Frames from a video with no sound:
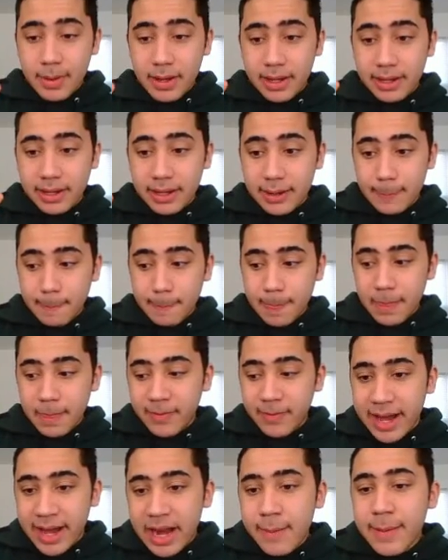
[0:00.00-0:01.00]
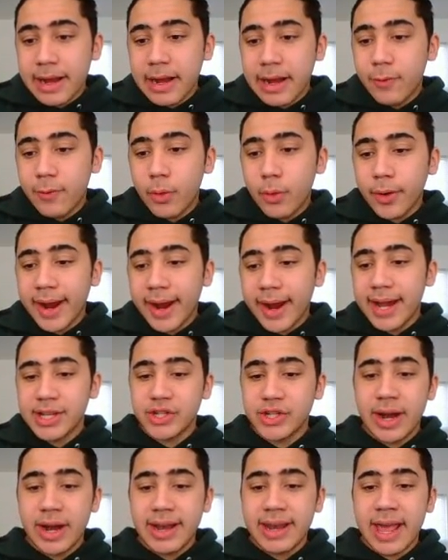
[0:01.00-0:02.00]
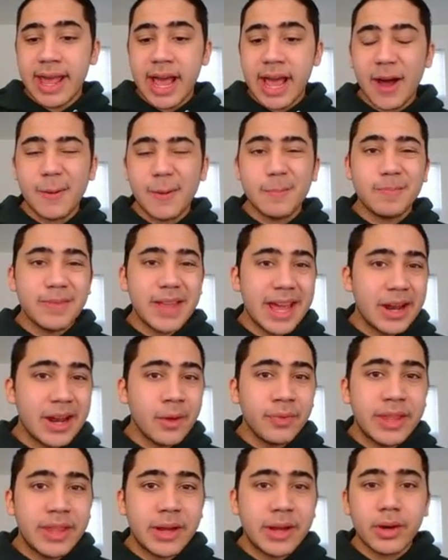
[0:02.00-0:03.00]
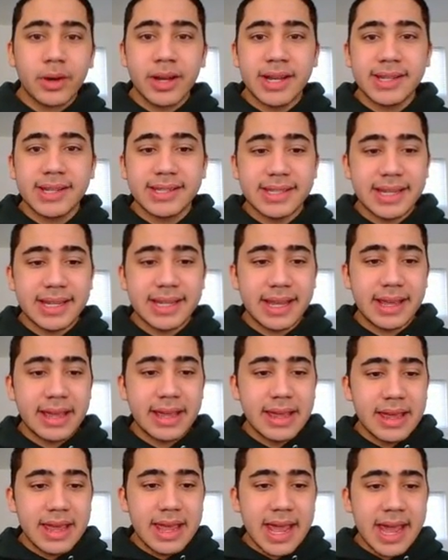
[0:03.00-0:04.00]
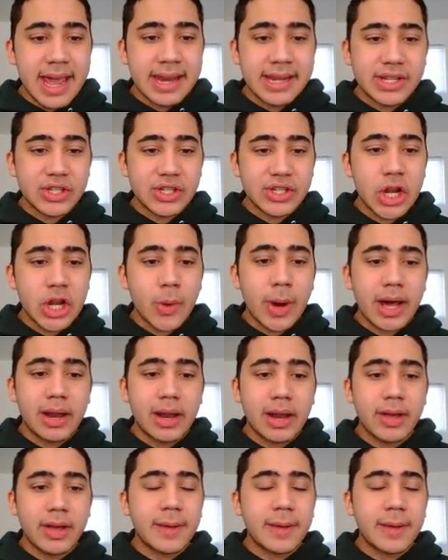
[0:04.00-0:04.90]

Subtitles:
But if I had to make a forecast right now, I don't think we're going to see any snow out